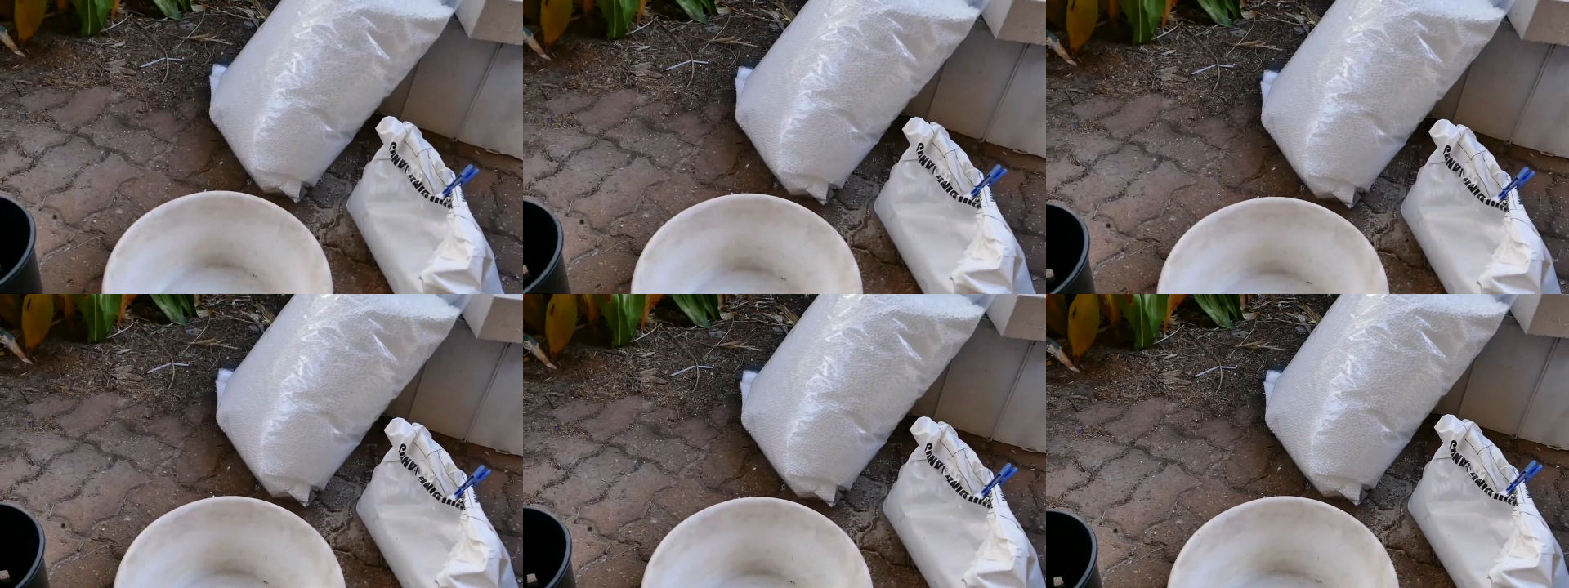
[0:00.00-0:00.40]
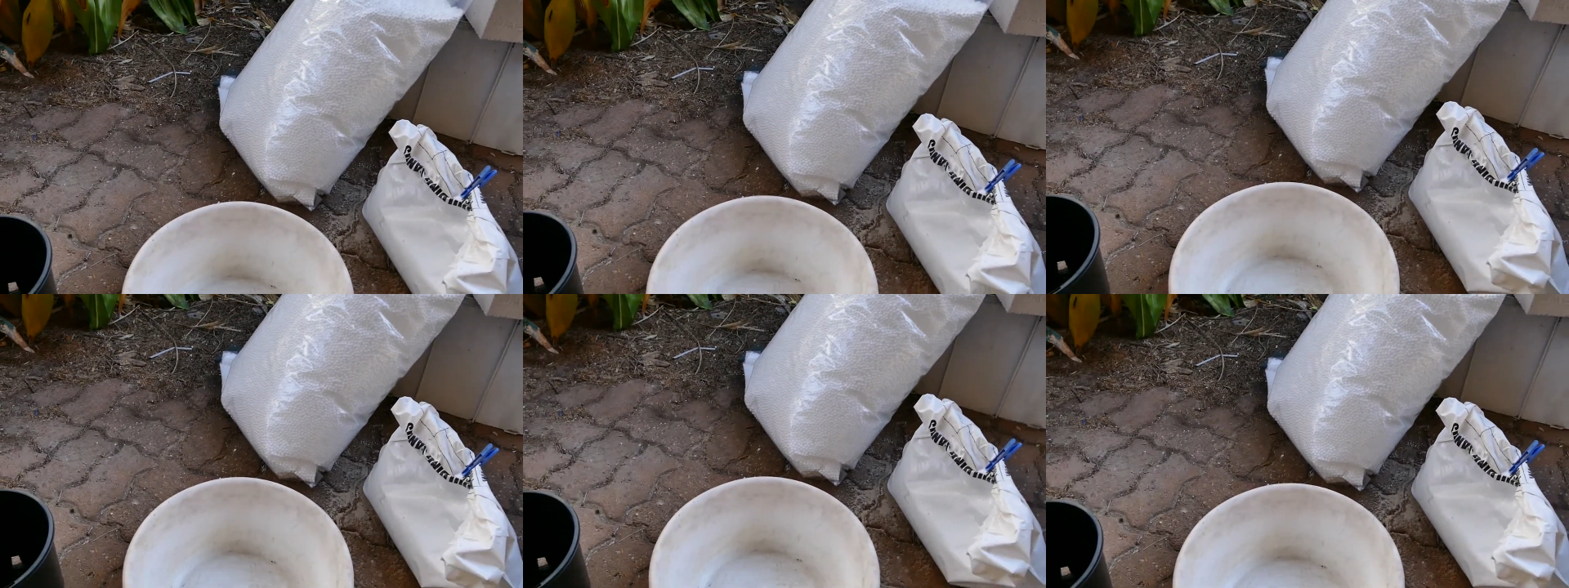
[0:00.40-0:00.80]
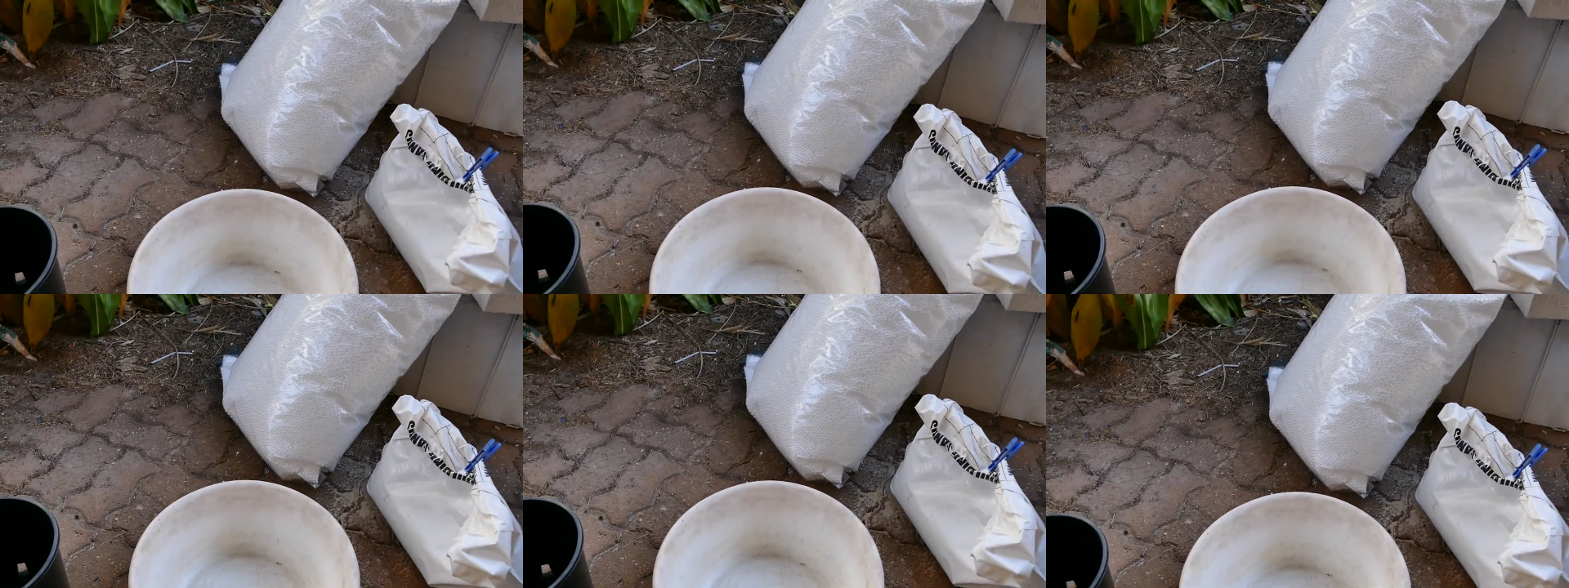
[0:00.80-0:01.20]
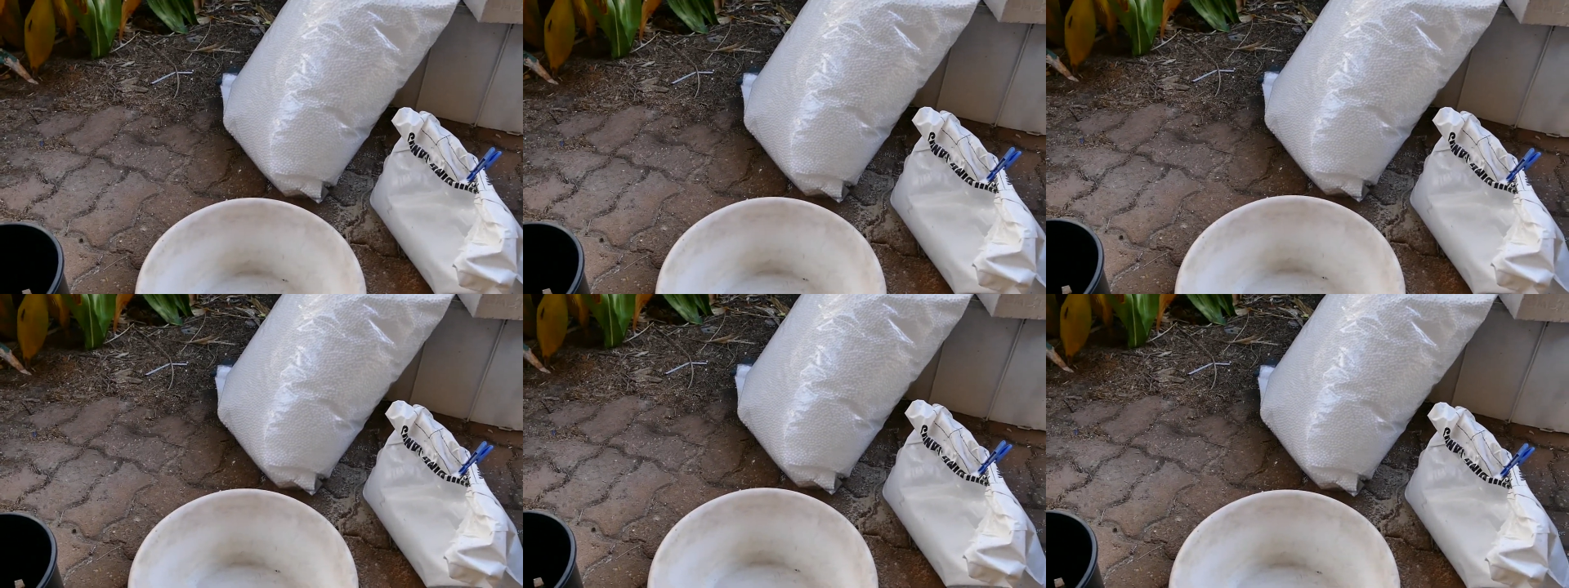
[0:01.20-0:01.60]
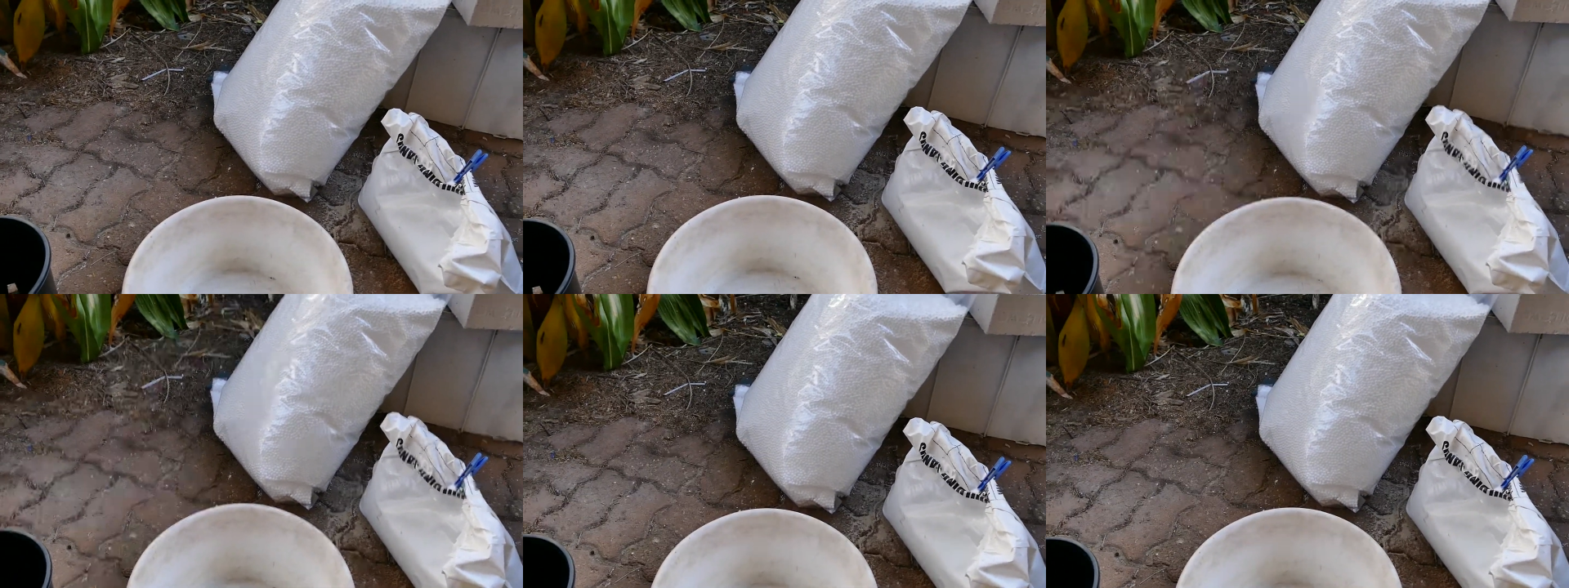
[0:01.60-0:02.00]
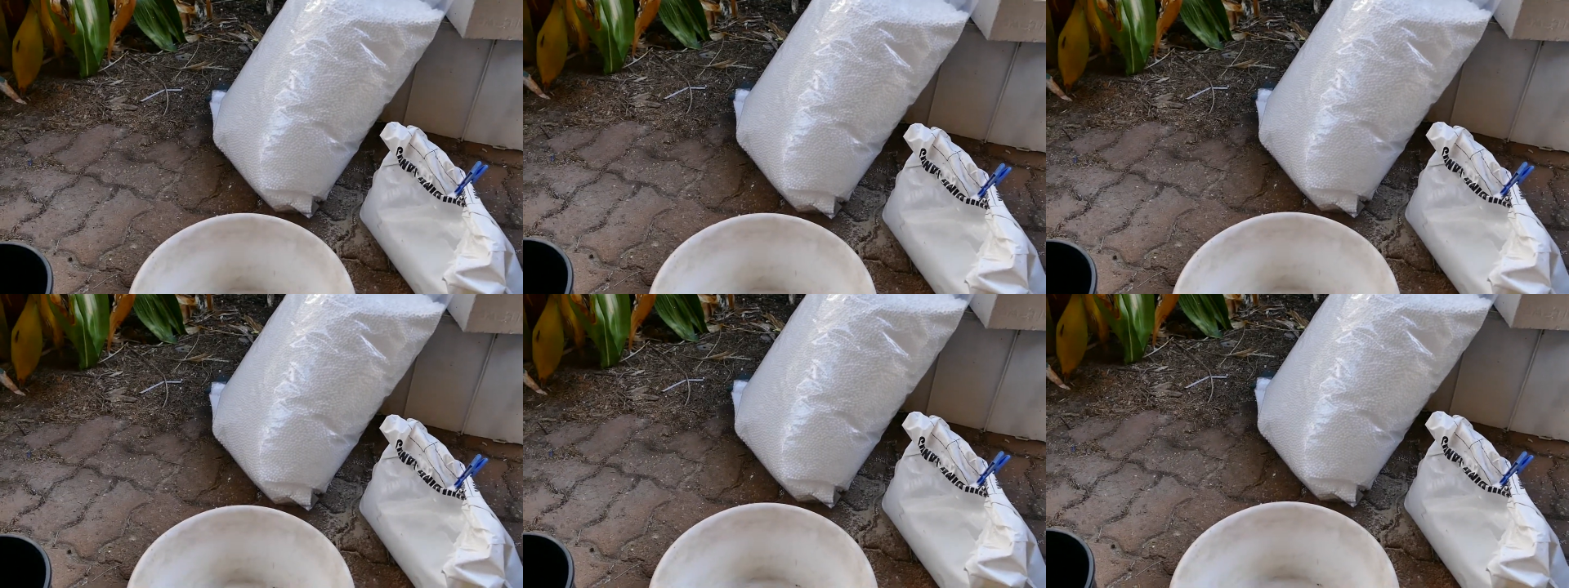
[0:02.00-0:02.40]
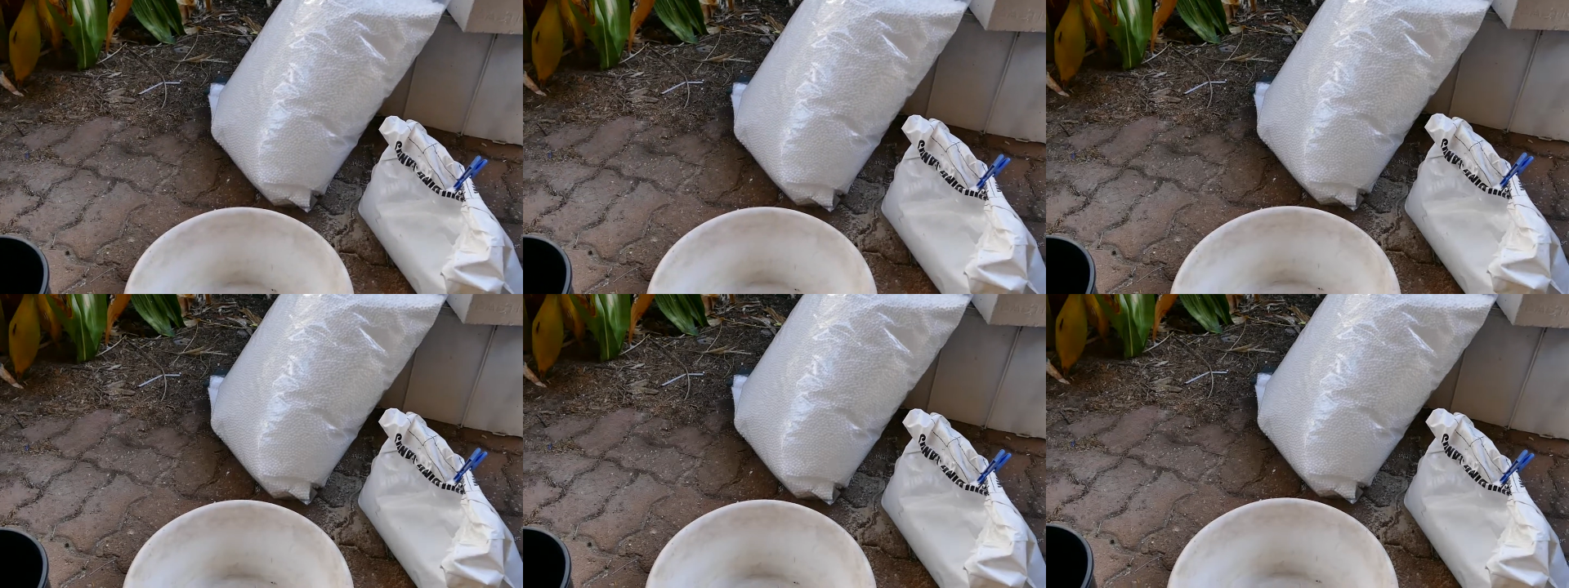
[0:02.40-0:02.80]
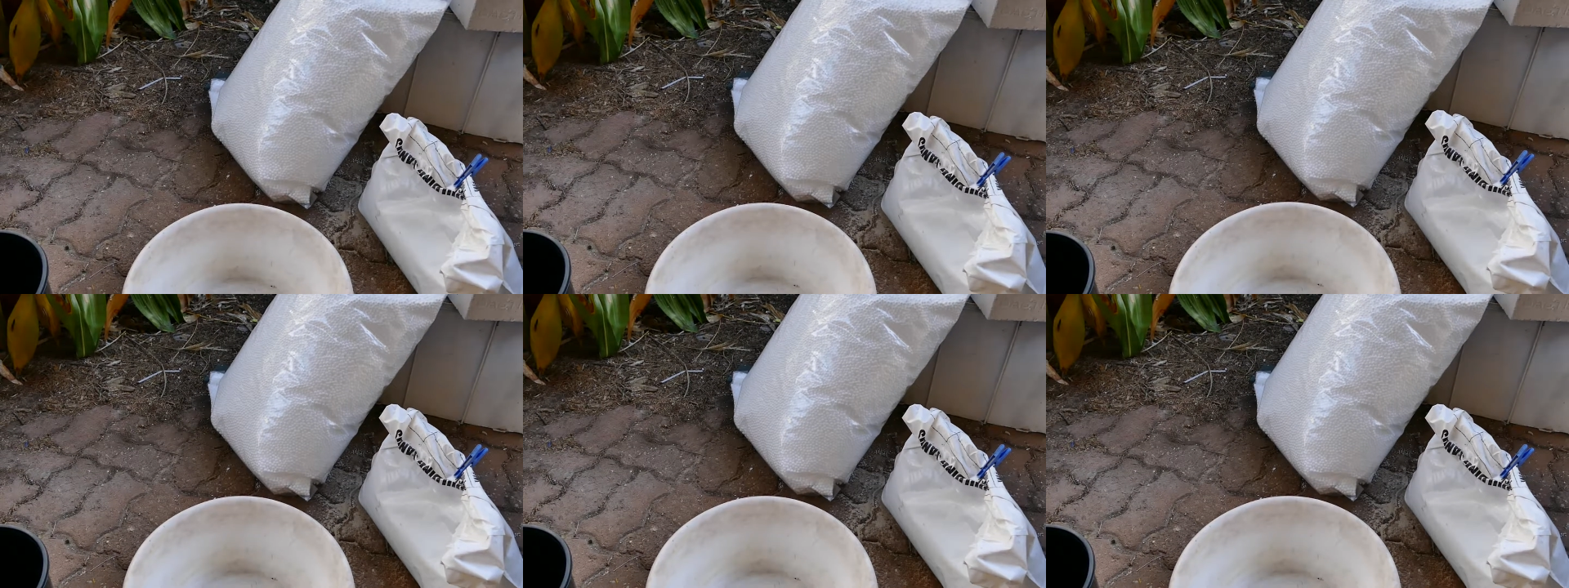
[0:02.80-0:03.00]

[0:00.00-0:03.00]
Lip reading: [unreadable: no face in view]